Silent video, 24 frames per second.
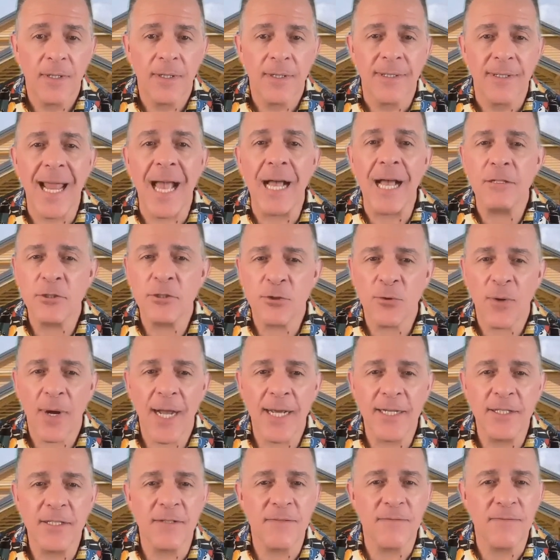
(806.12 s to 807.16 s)
Now
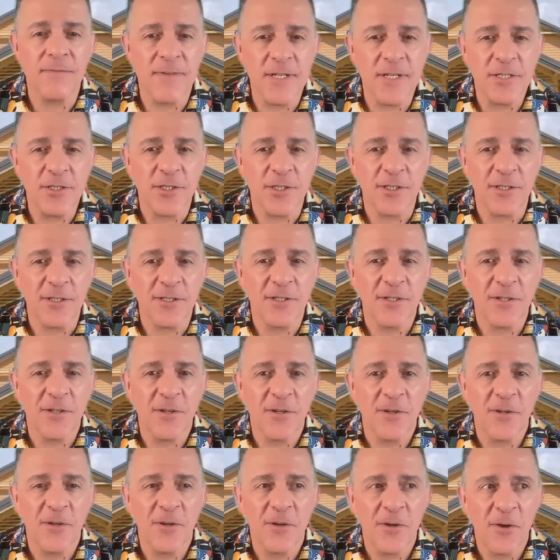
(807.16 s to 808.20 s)
try to vision
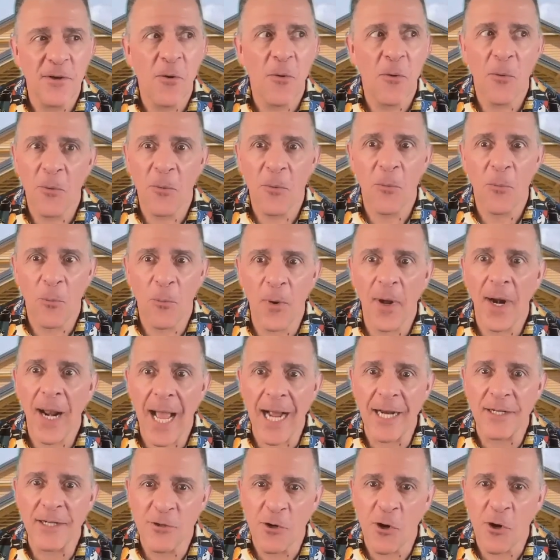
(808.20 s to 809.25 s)
what
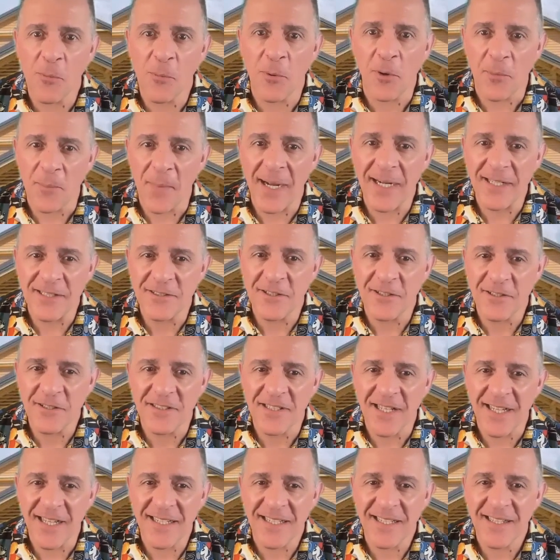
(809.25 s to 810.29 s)
October might look
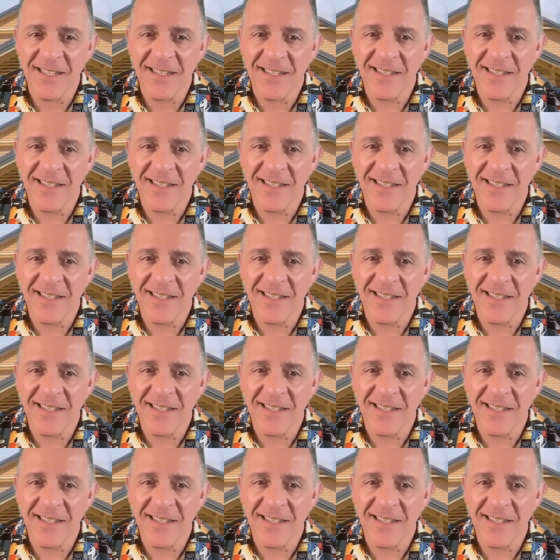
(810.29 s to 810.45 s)
like.